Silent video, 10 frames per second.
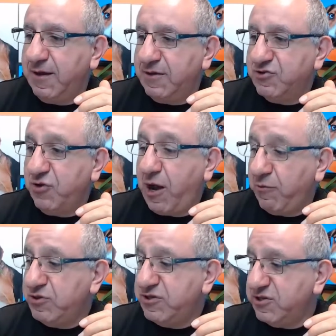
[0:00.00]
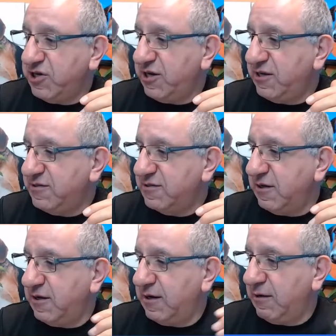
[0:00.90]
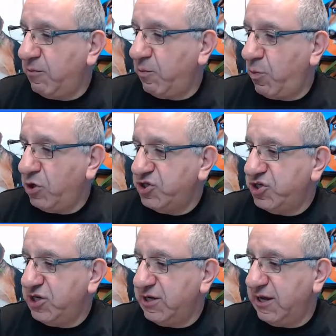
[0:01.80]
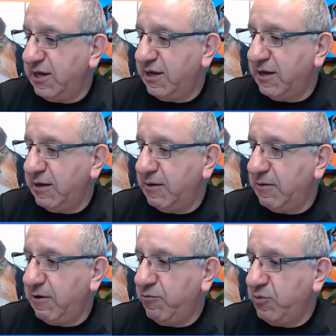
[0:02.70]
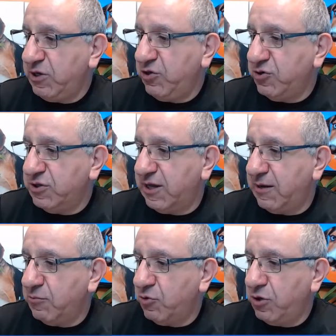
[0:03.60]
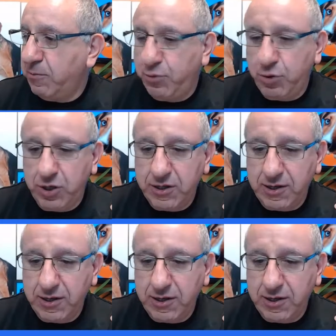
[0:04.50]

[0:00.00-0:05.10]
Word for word: So I would suggest watching a video that I'm going to put